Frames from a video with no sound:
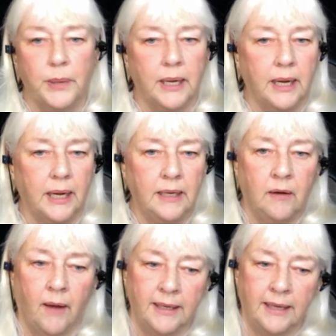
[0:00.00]
But,
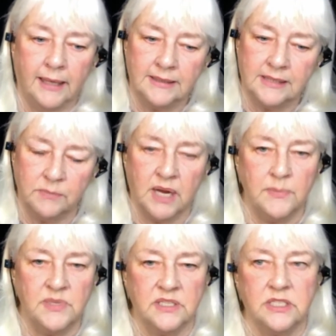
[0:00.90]
and
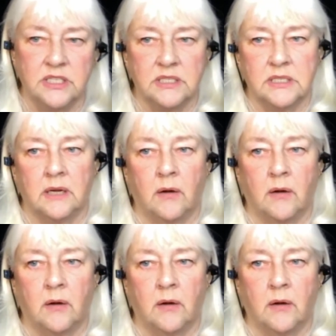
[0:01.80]
sometimes it's just,